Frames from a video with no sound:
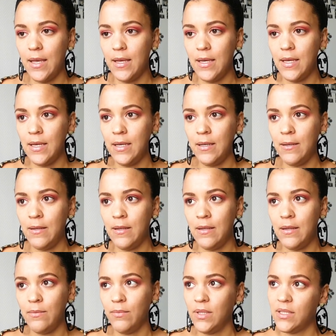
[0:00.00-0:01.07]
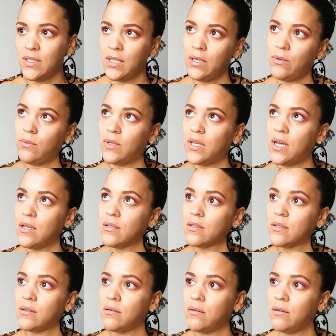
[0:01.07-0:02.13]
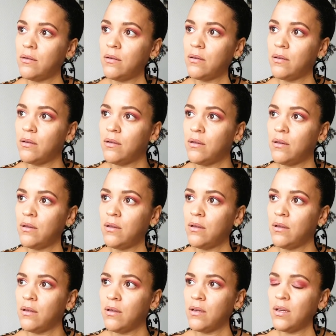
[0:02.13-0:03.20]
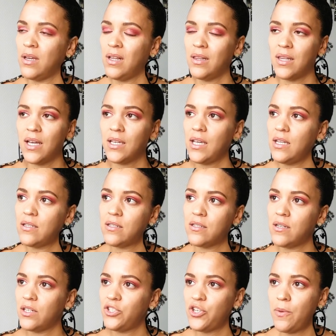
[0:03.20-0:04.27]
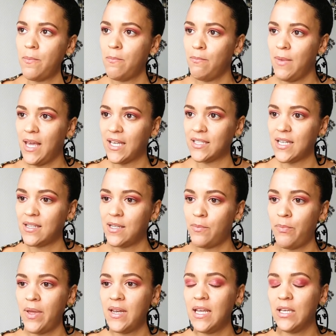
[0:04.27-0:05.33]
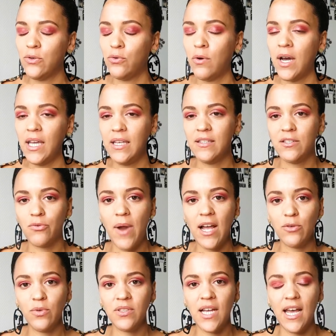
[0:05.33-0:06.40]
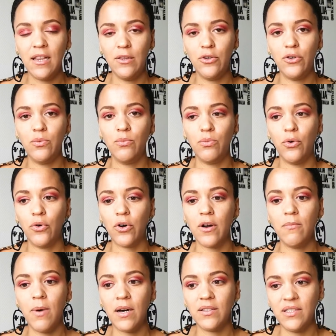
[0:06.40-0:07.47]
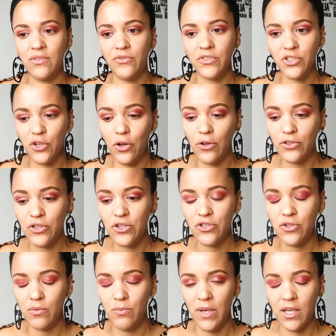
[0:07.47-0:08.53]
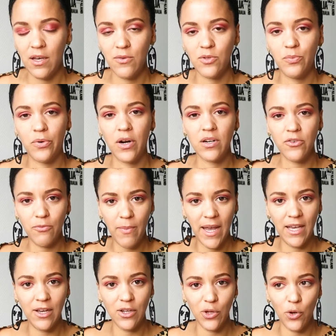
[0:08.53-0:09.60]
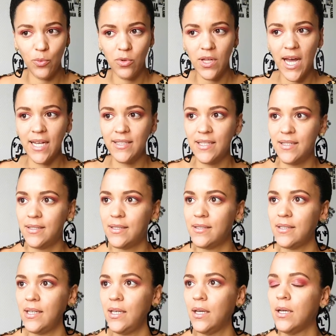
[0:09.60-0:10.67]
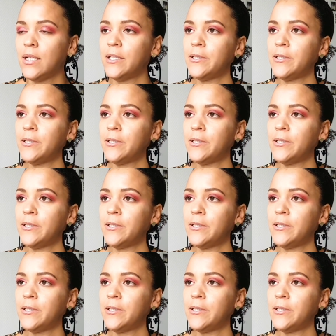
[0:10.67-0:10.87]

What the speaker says: And let me see what else. Like, it's such a mix, and depending who I interact with, I learn more about different cultures, so it becomes part of my global identity.